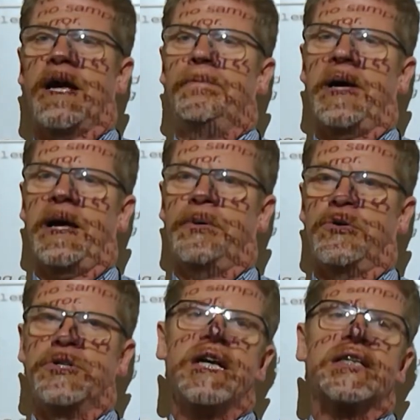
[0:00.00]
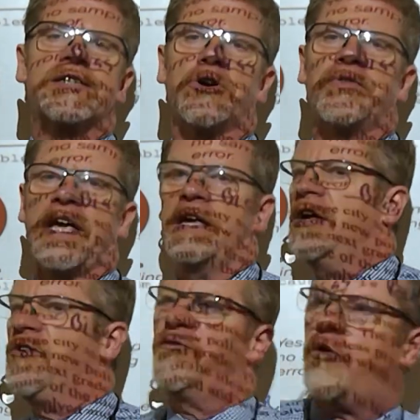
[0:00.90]
Amabo. Next survey,
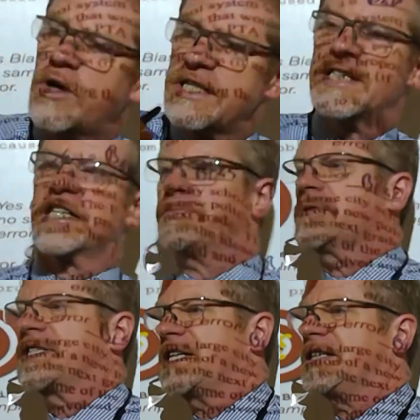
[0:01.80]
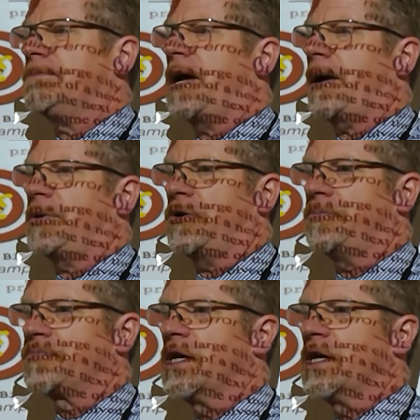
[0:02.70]
46% Amabo.